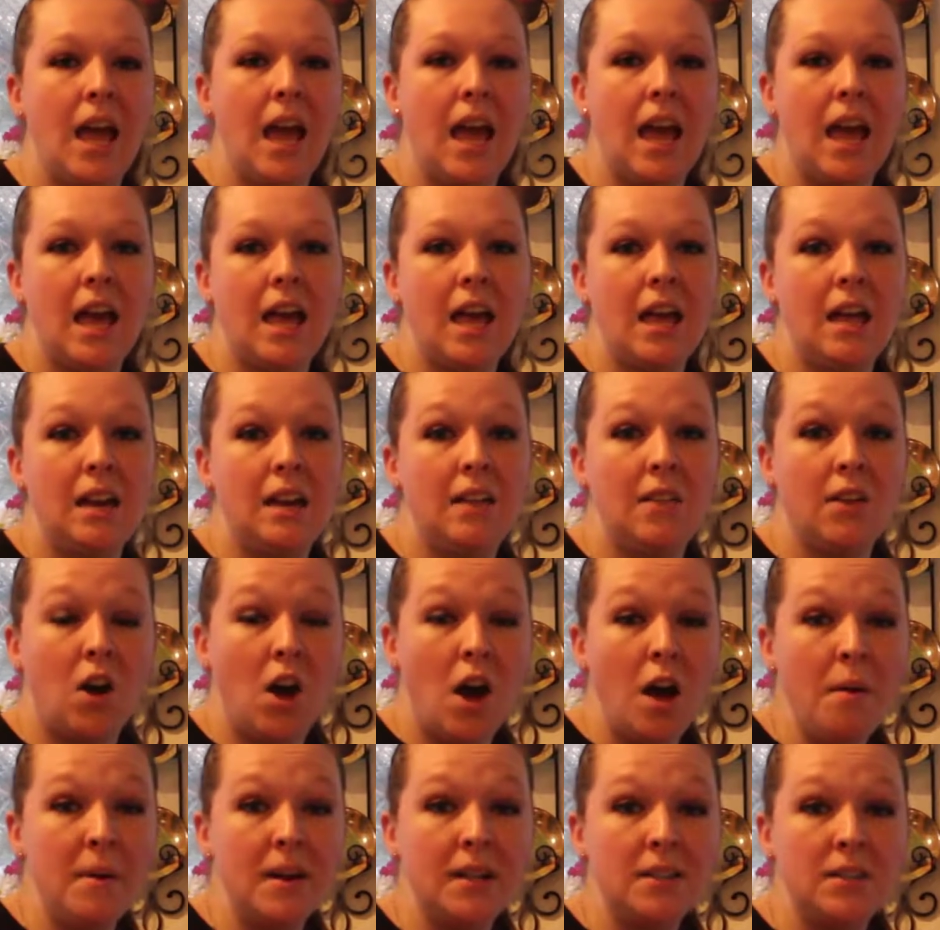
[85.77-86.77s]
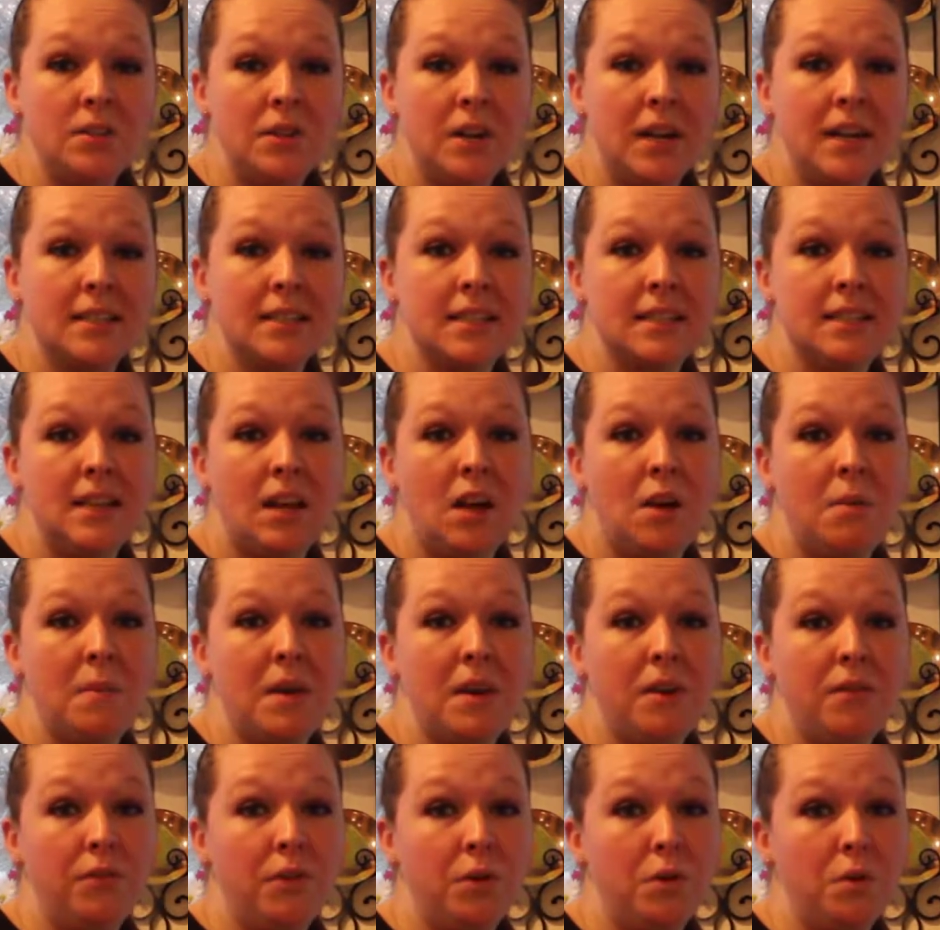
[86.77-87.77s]
And in the comments, you guys can tell
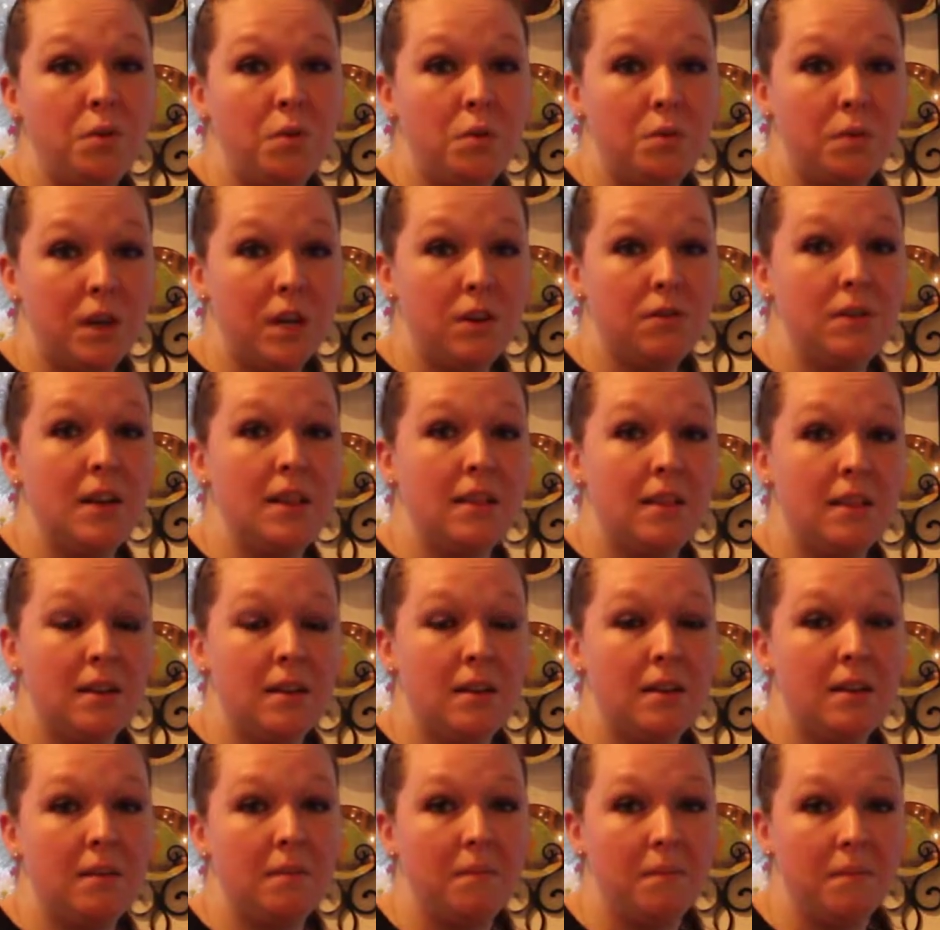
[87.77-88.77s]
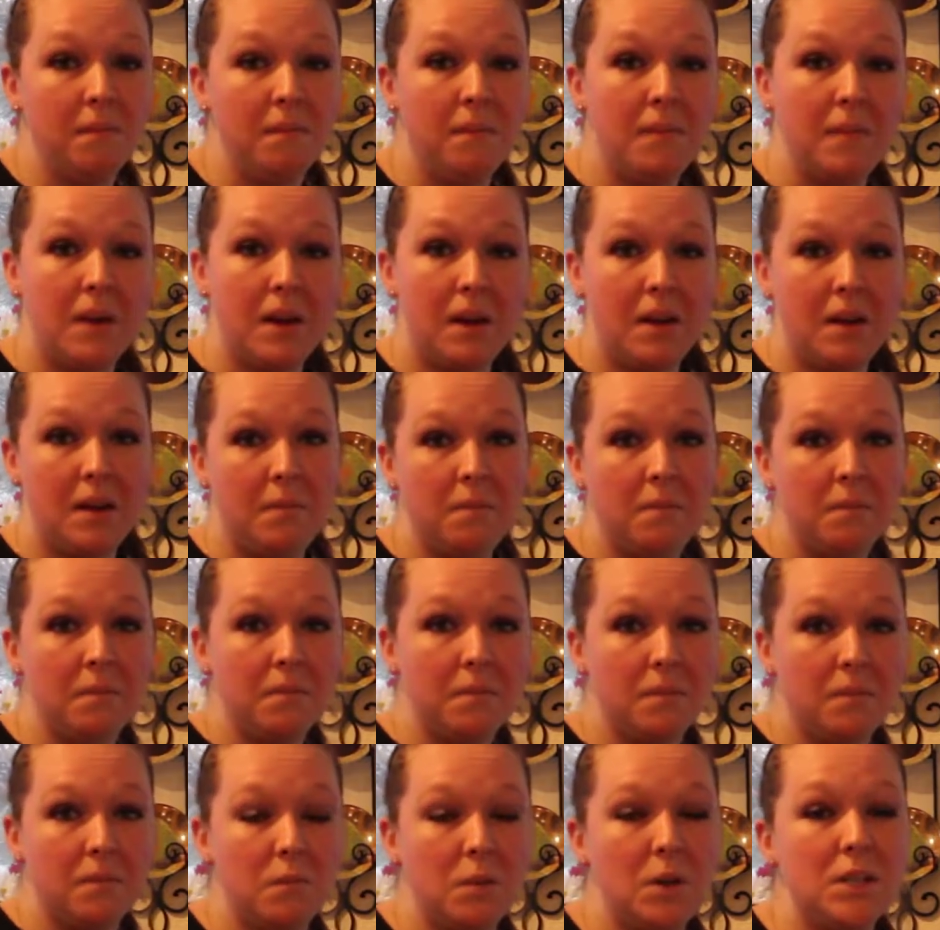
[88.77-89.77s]
me if you recreate the
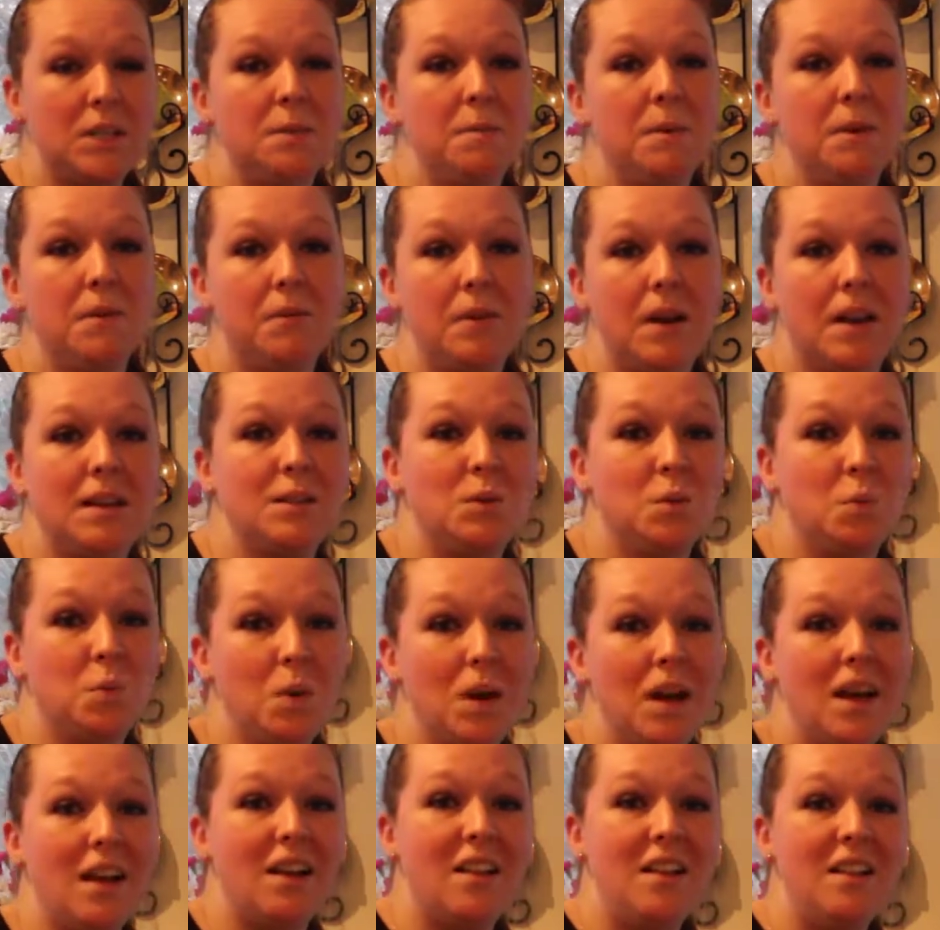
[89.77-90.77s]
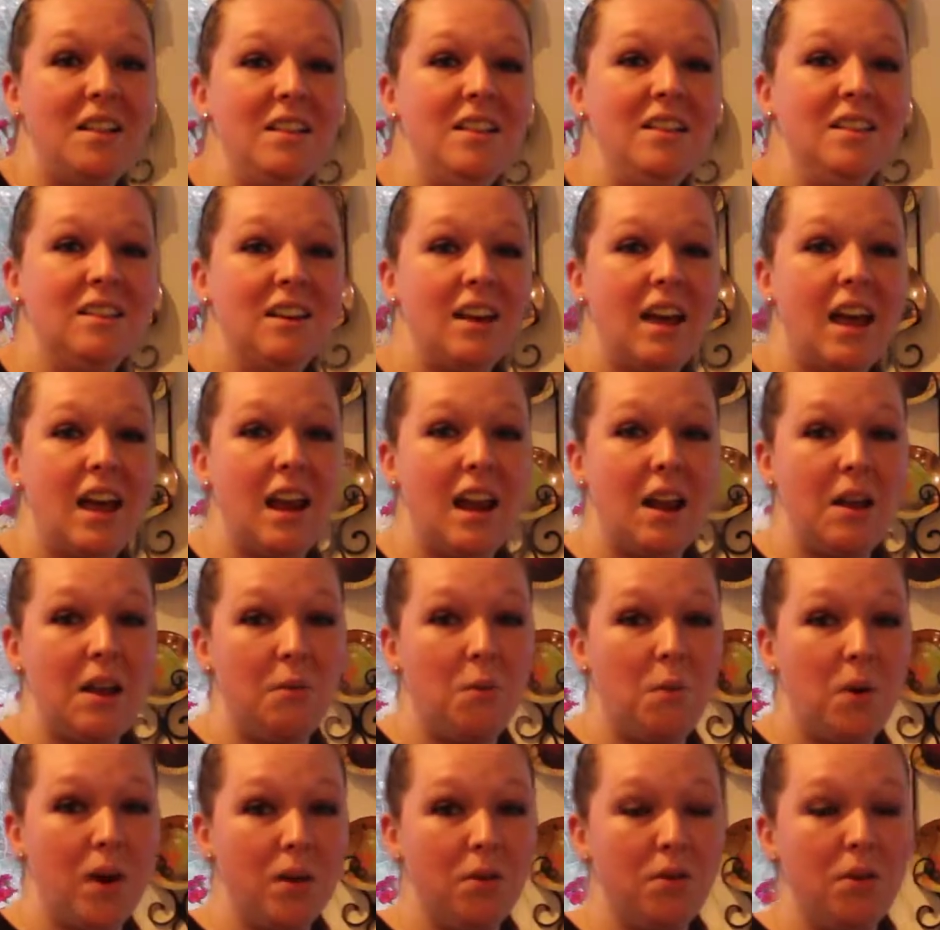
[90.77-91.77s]
recipe as well, and then
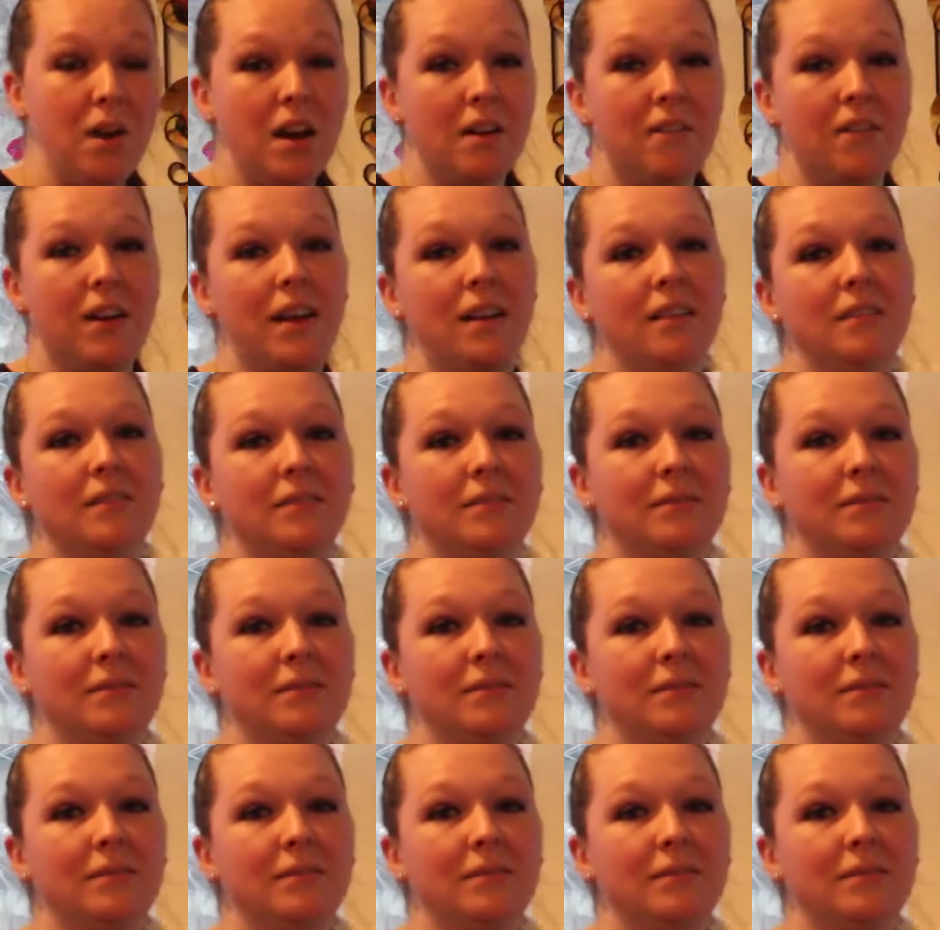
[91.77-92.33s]
what you thought of it.